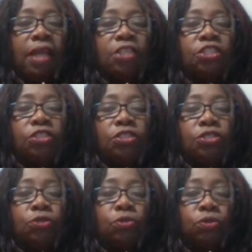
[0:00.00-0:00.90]
a
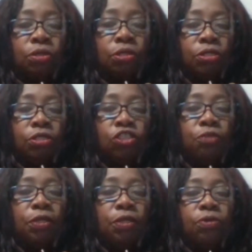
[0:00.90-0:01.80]
magical tool
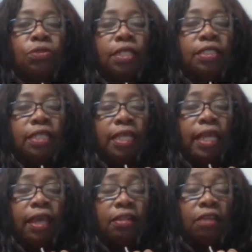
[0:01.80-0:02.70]
to be used as a
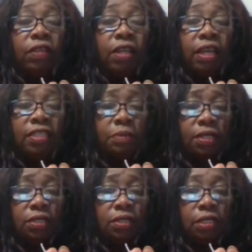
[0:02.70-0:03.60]
candle of
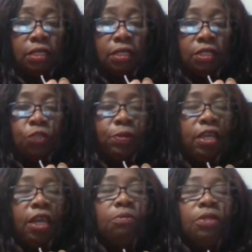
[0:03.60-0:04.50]
enlightenment, to
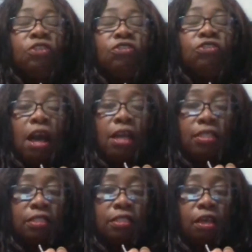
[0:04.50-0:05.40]
become the
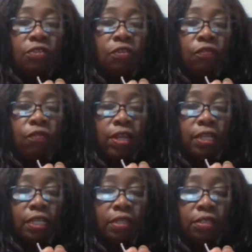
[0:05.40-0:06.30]
lance of
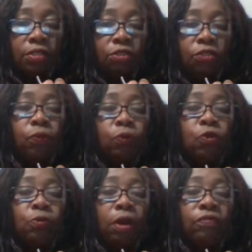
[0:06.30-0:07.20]
sovereignty, the
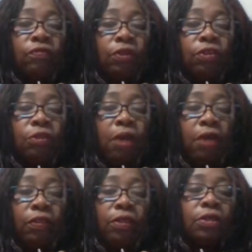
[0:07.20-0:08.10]
womb of the earth
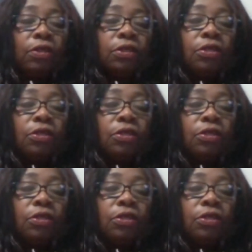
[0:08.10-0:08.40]
mother,